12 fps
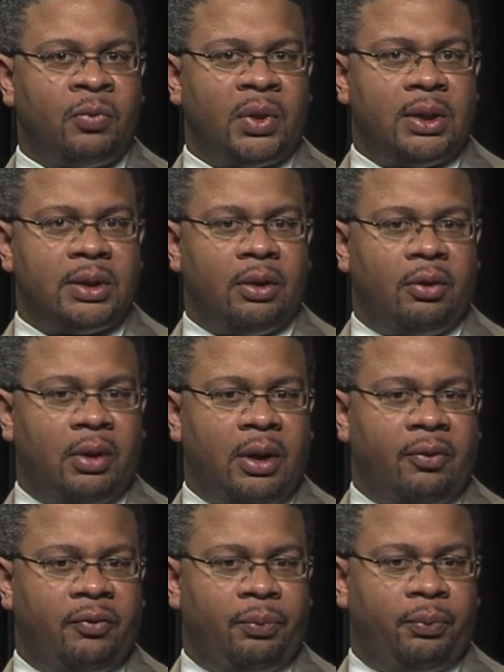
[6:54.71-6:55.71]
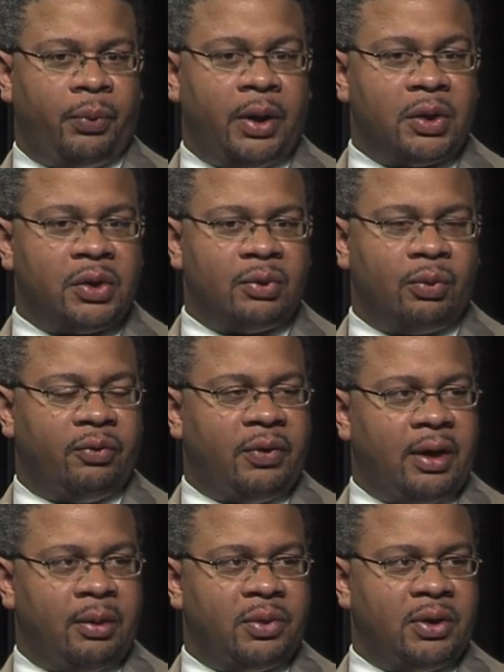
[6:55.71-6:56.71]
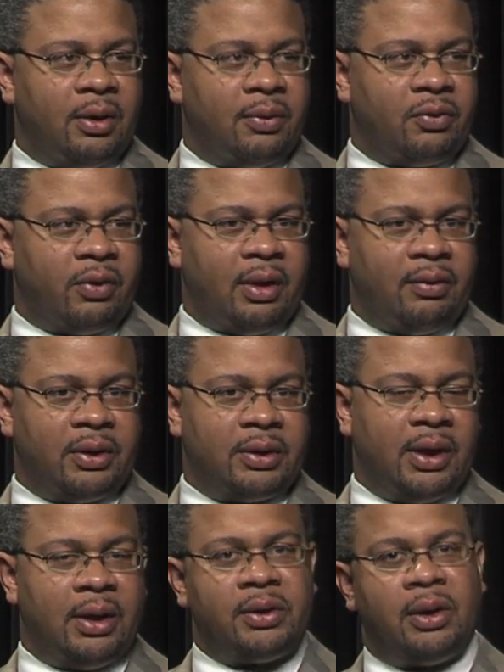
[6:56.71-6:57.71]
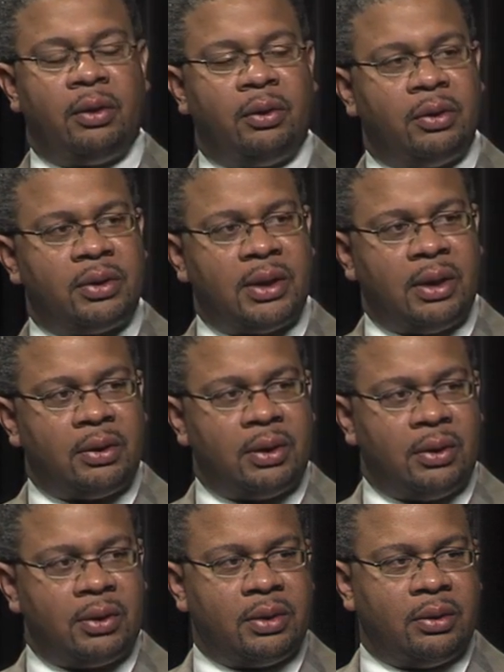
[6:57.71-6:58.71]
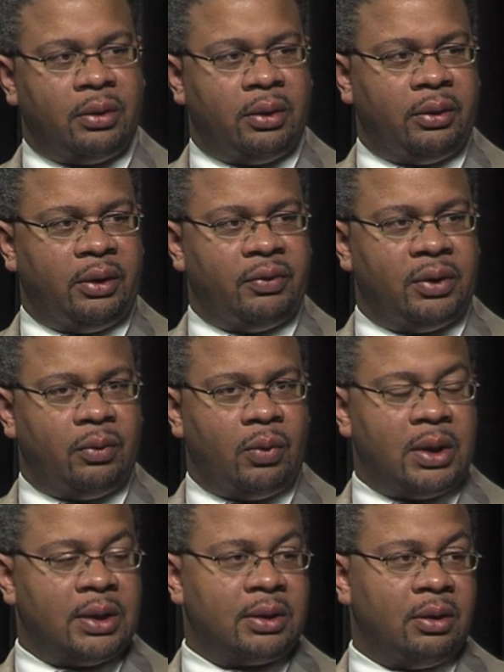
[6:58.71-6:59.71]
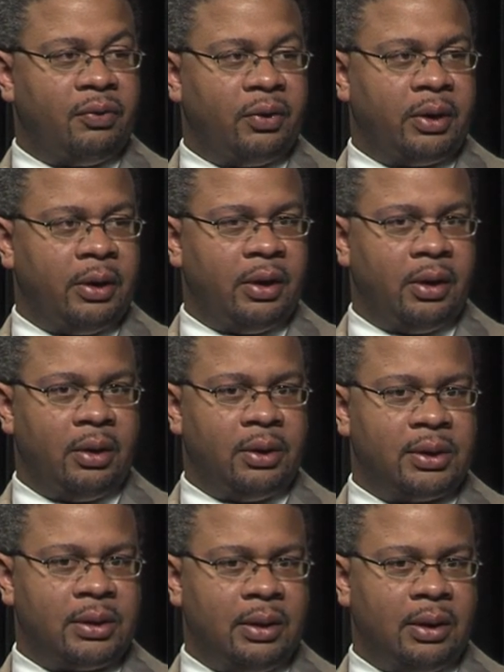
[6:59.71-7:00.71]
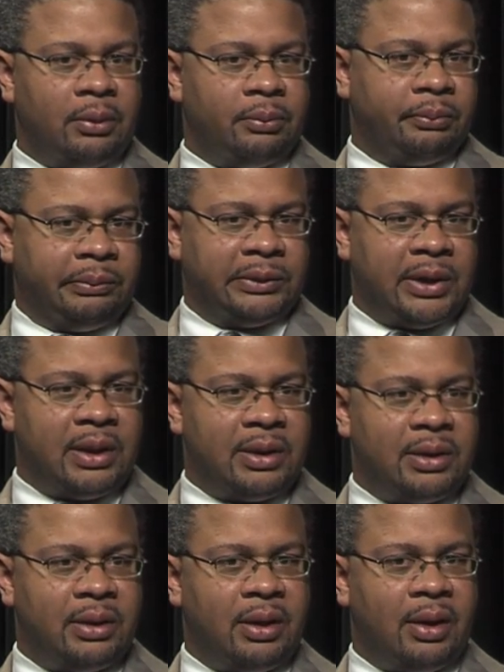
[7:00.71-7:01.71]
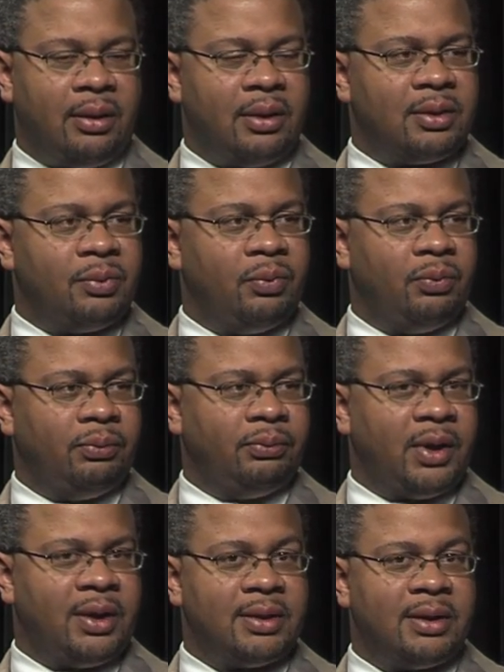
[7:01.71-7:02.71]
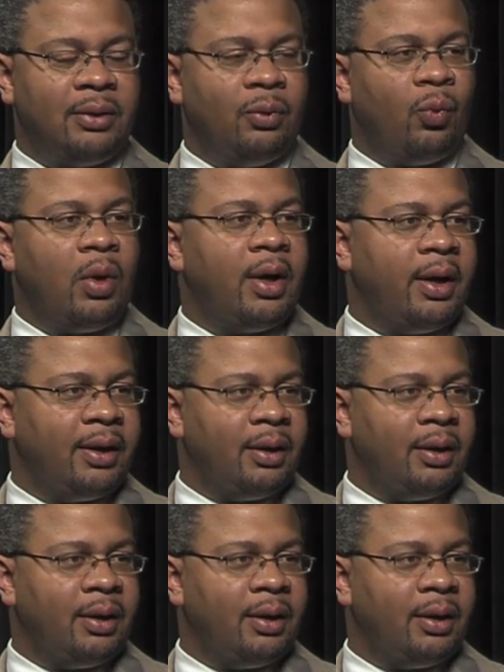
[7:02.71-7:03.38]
And so a lot of patients will find themselves traveling to downtown or South Tulsa or even Owasso for care, and it's like, I didn't see why.